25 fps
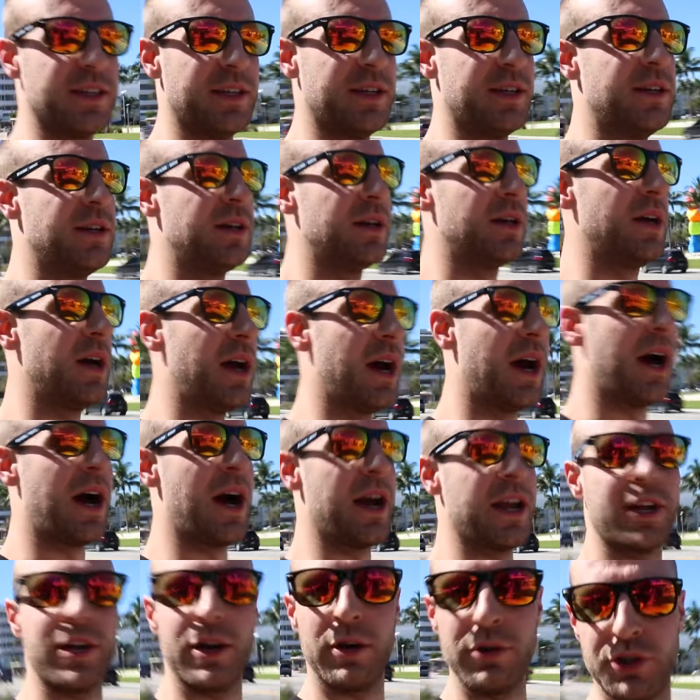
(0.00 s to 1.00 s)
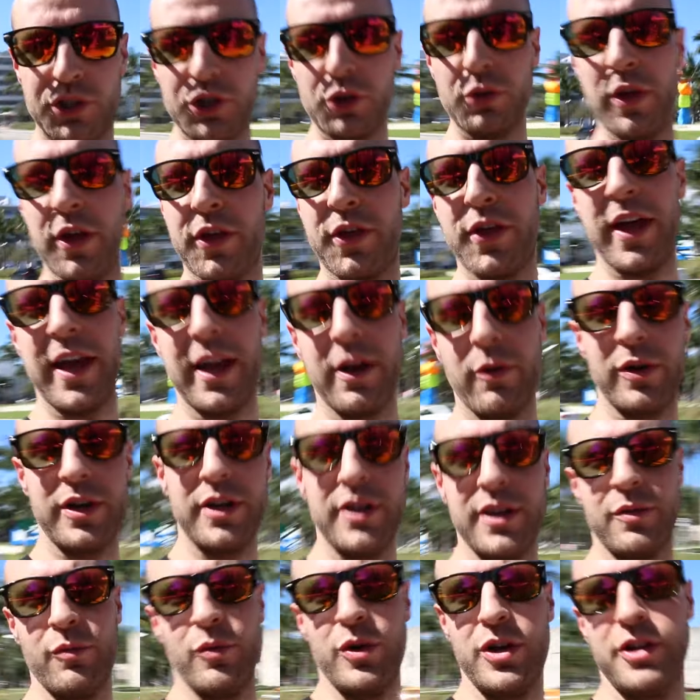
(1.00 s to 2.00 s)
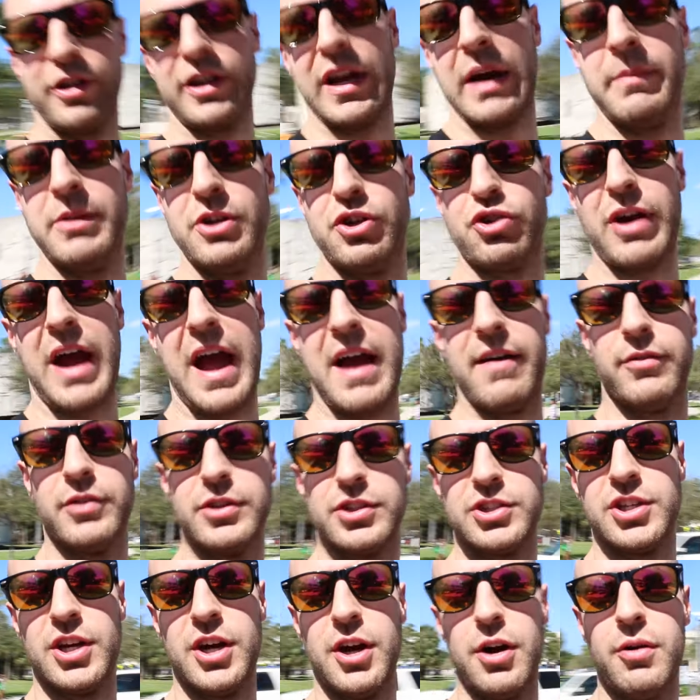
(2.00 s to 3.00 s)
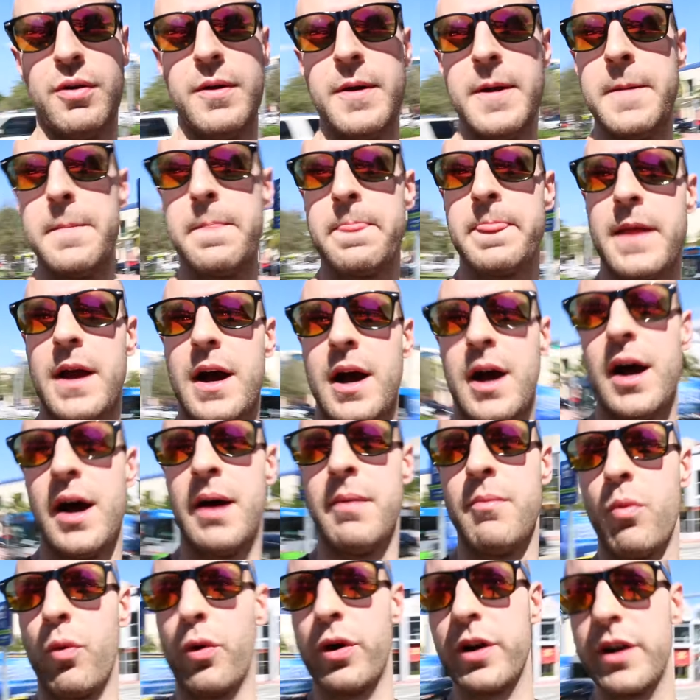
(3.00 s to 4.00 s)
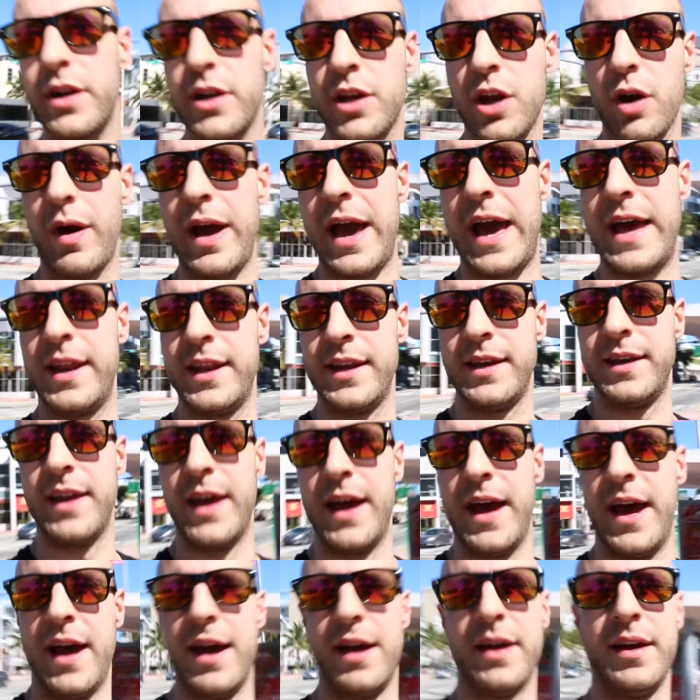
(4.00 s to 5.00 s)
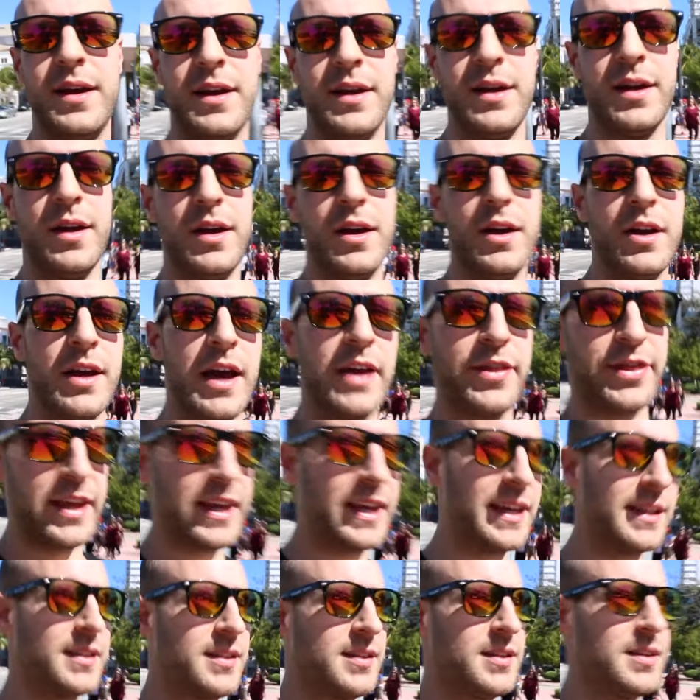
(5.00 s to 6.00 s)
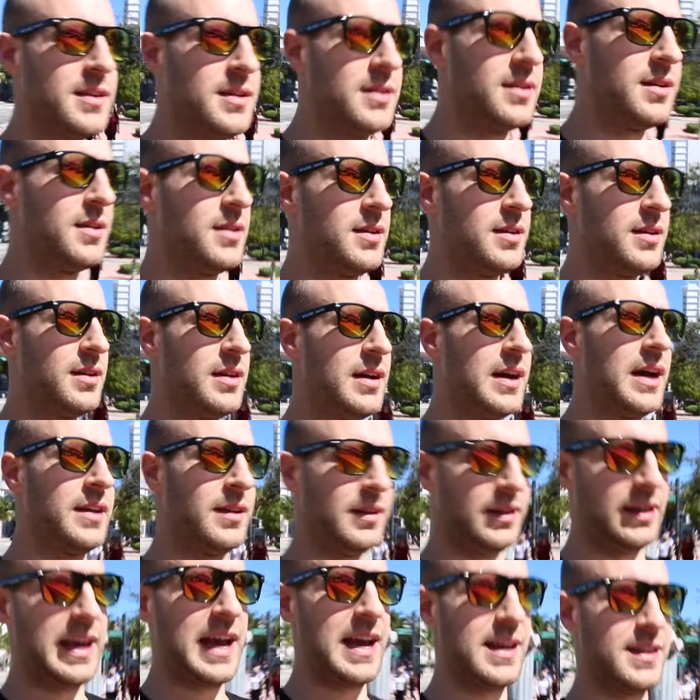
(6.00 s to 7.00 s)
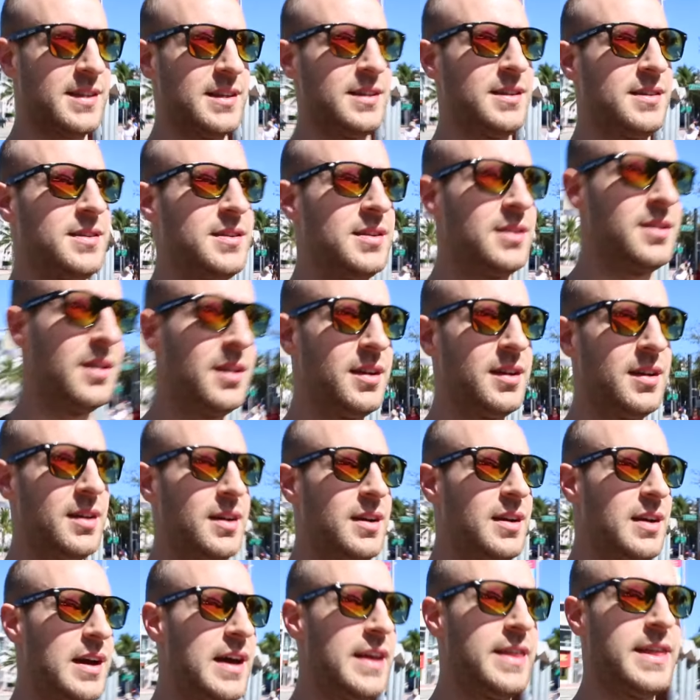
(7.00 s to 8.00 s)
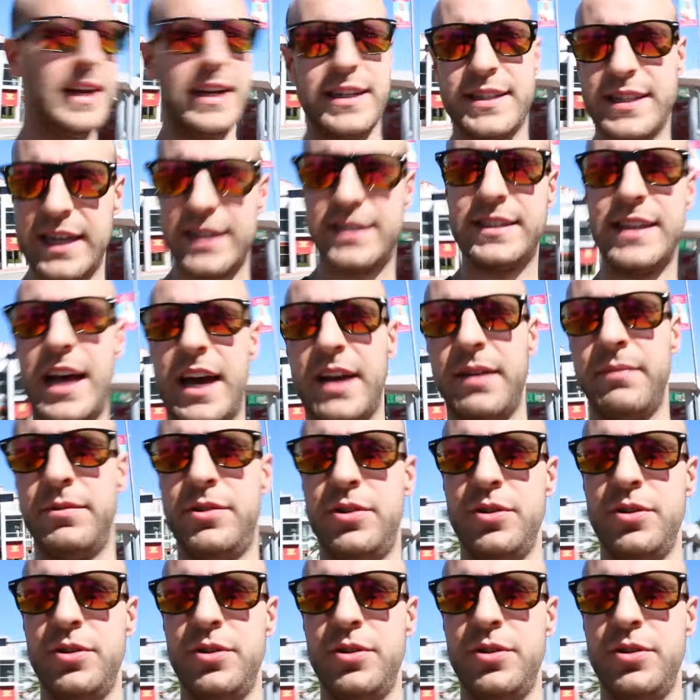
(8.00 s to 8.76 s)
and uh, you know do the thing when you when you come and travel. So um, we're gonna go ahead and uh, I think it's yes, it's I think it's that time